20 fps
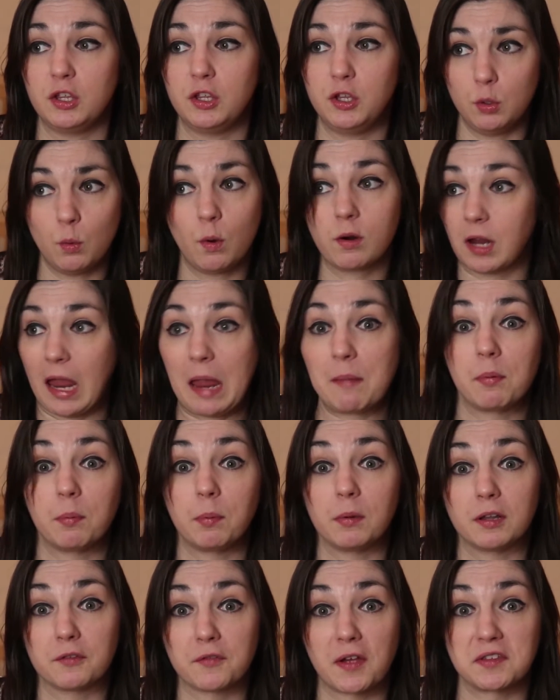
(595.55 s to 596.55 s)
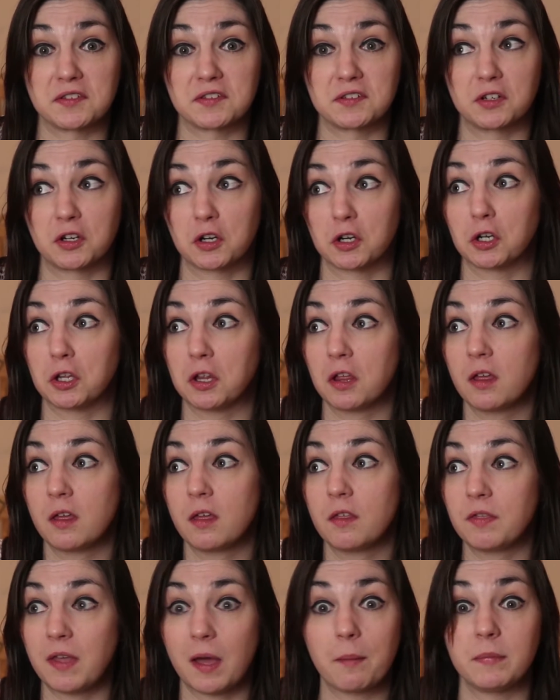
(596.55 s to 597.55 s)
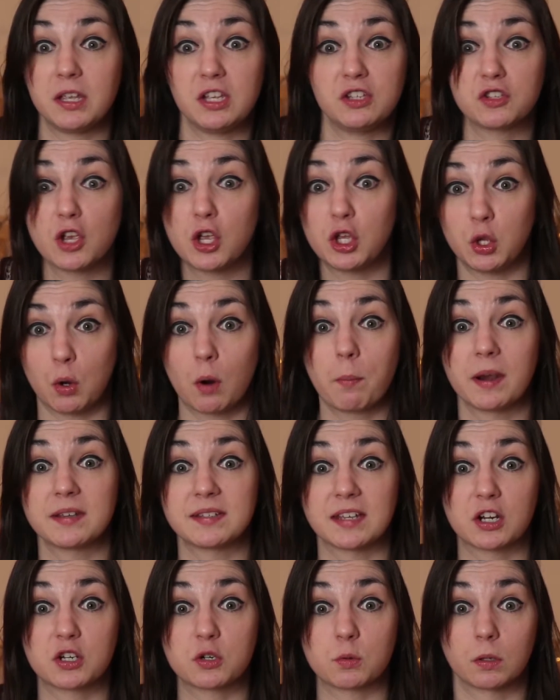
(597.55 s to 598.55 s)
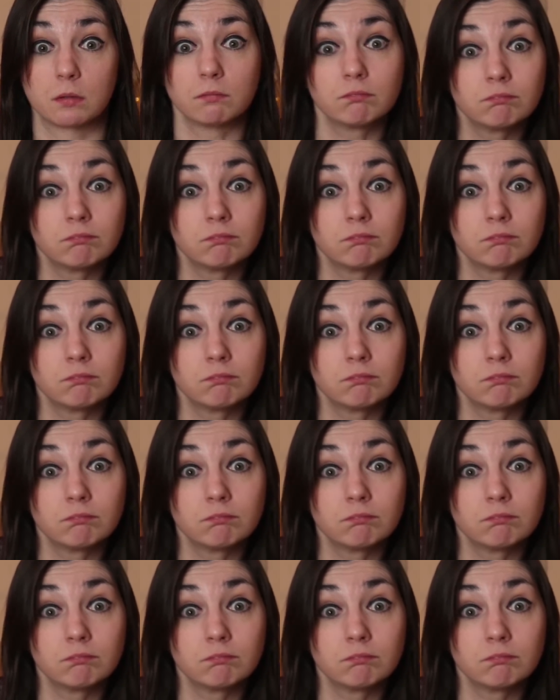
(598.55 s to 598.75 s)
you are capable of fancying a girl. That means you're bisexual.